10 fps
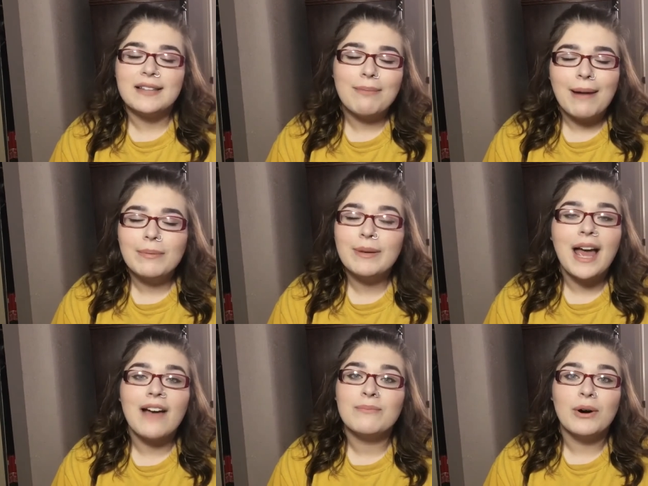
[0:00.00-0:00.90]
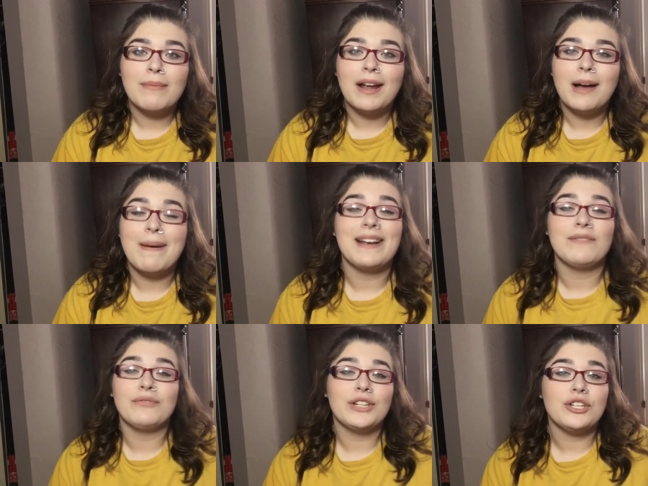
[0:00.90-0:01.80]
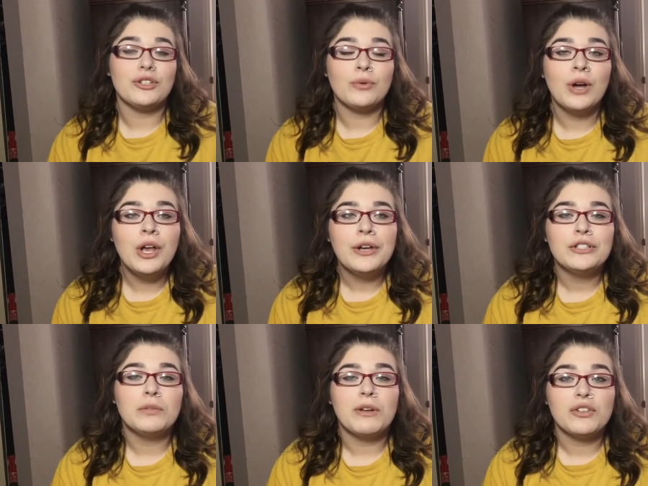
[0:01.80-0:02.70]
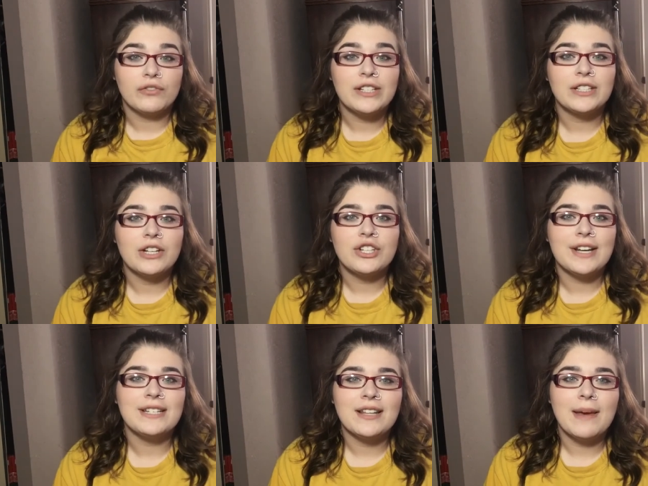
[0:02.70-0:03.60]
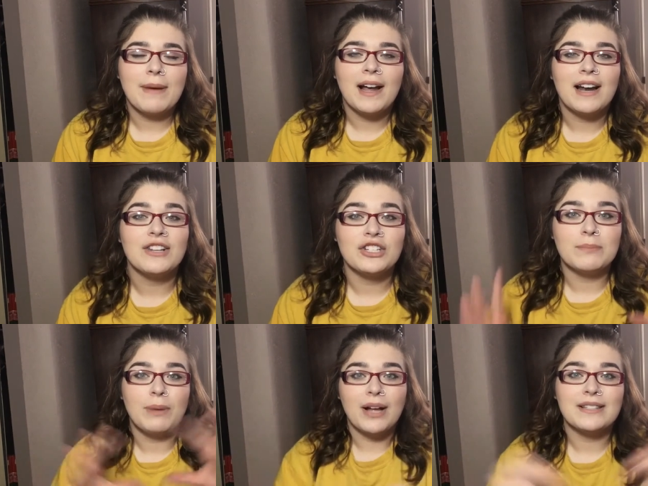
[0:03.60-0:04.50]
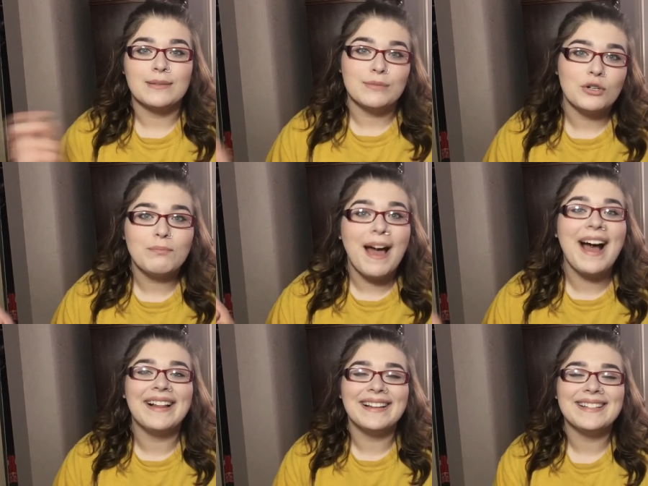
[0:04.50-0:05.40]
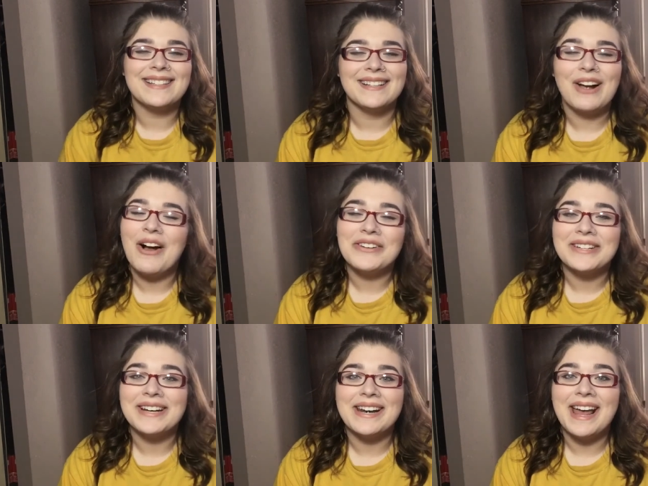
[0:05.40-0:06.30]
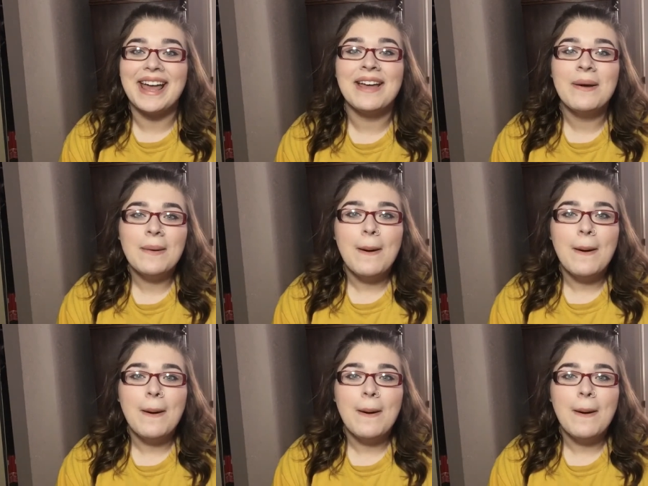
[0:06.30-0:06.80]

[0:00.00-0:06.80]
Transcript: They probably have more makeup. I didn't really do too much research into them. I kind of just bought some dupe palettes and called it a day.